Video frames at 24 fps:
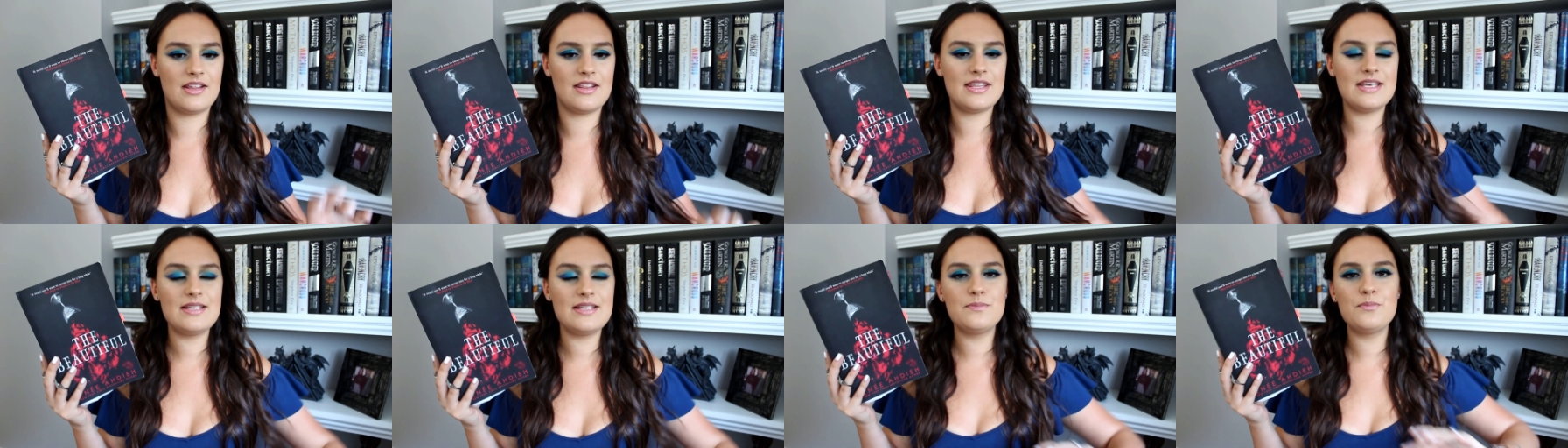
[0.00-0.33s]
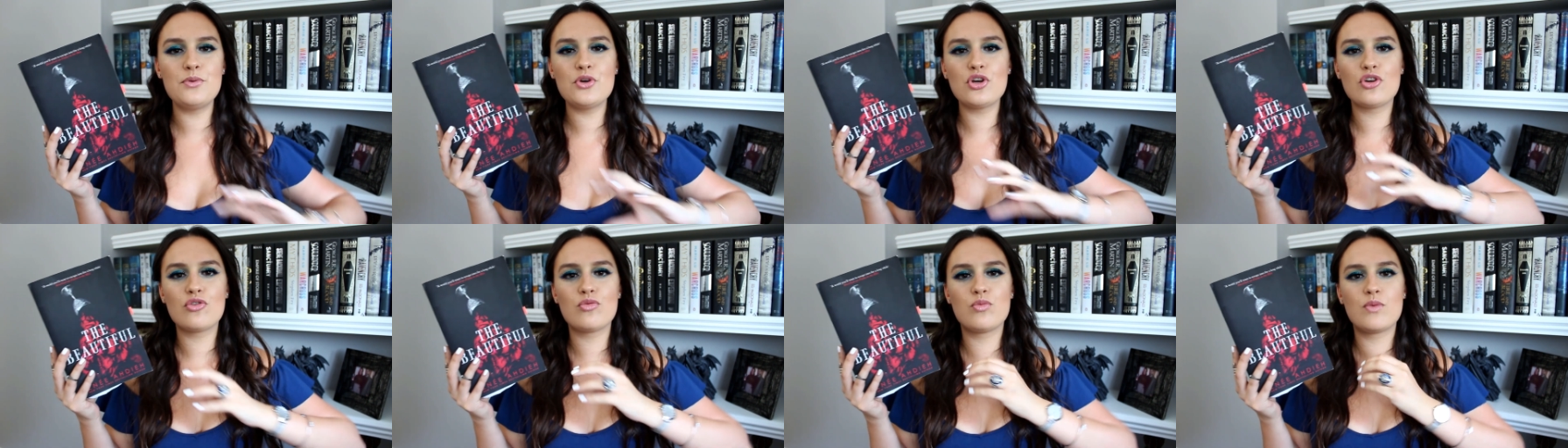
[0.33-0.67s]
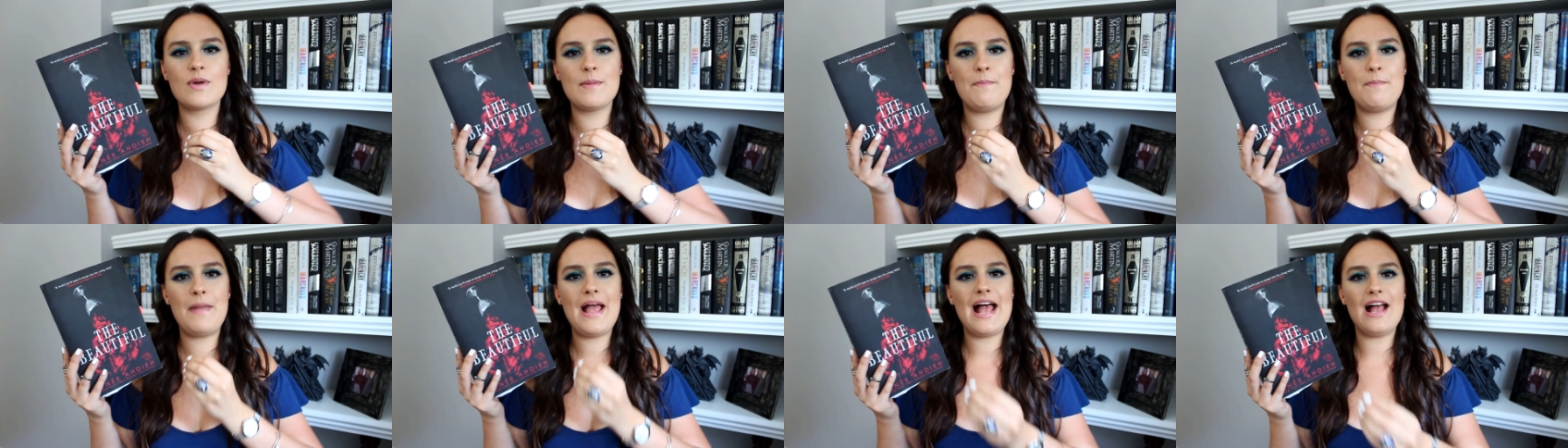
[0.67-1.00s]
This book
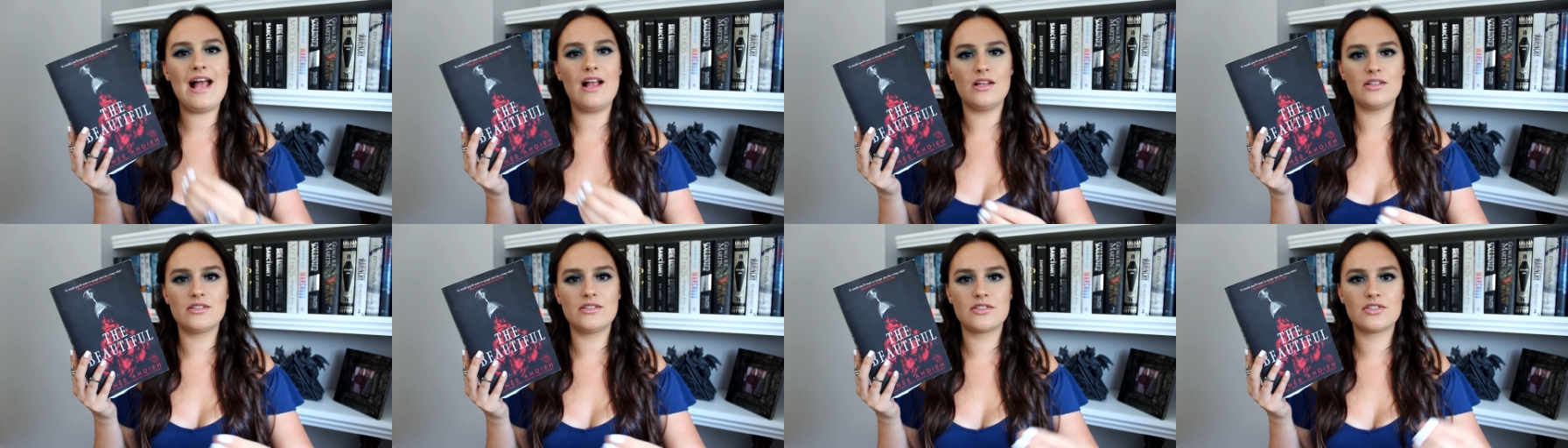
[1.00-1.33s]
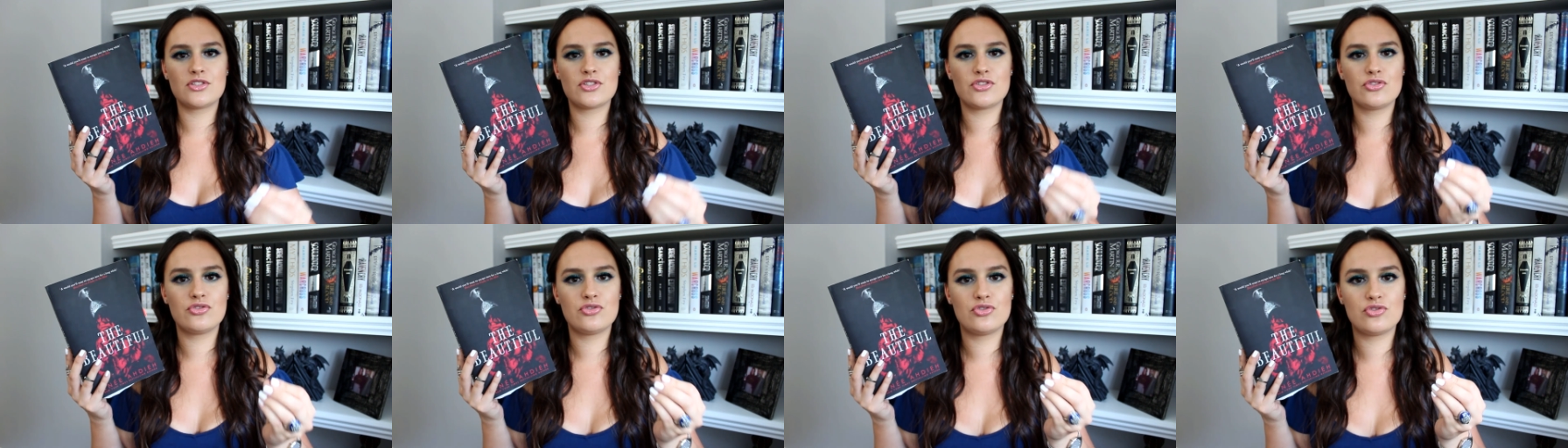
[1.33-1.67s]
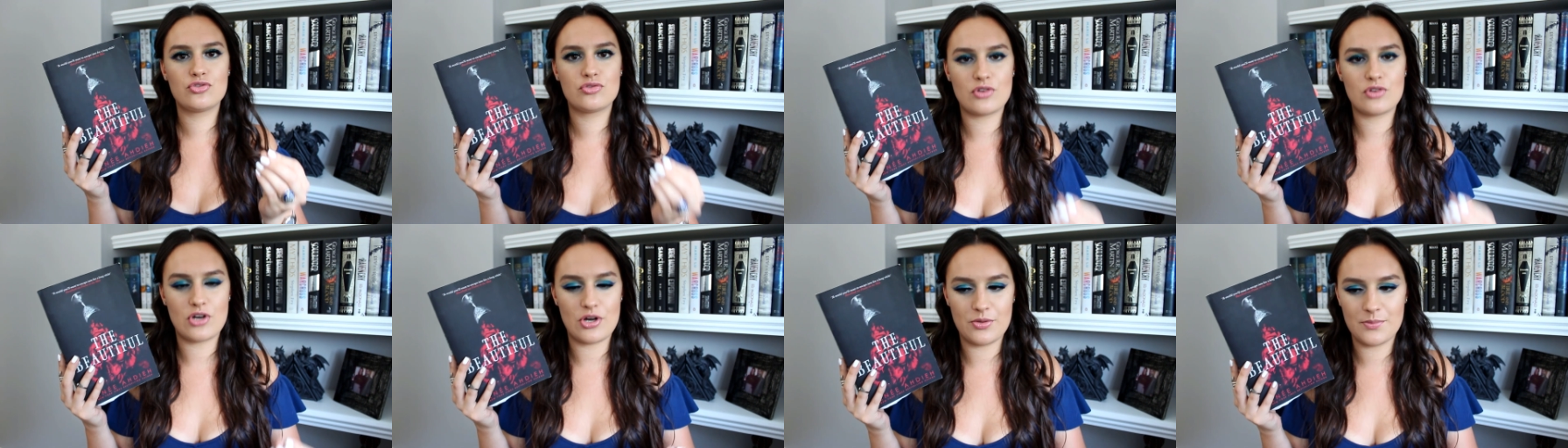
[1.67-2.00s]
repels
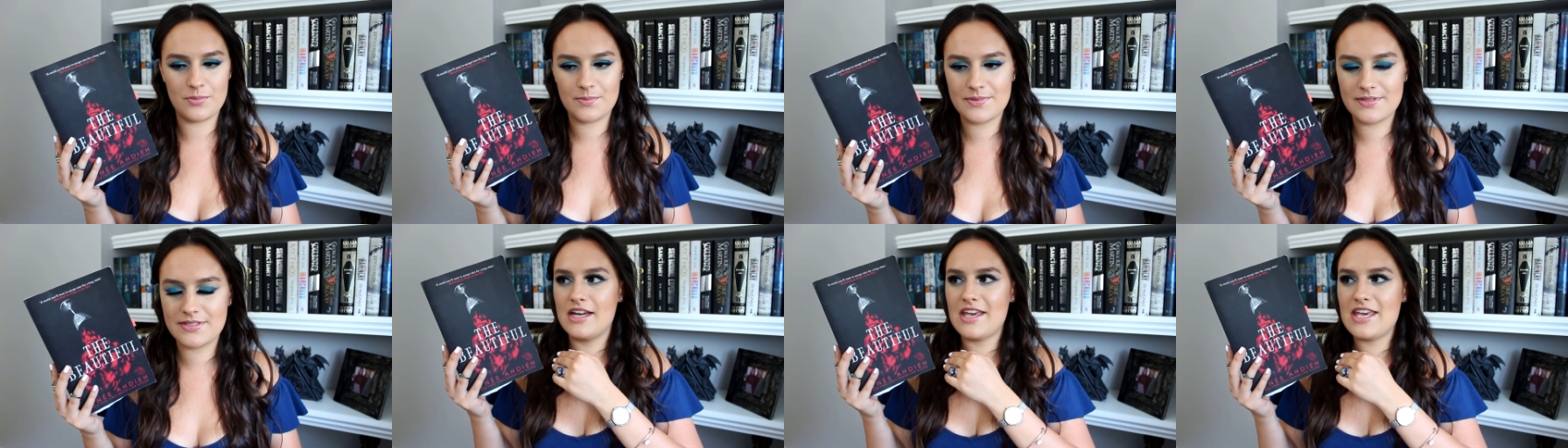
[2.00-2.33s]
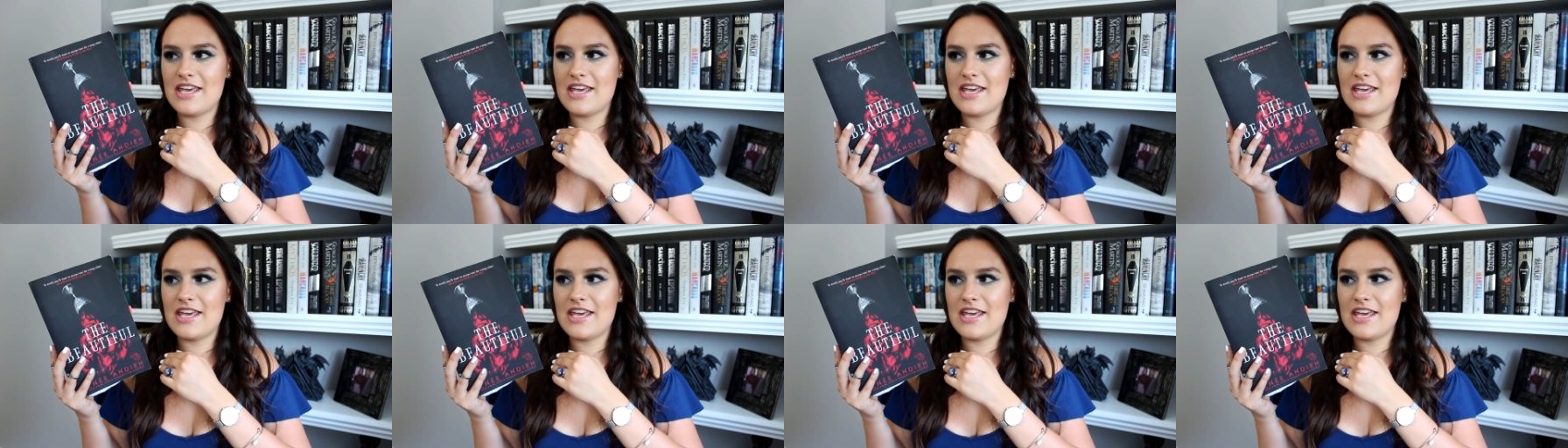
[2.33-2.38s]
tropes.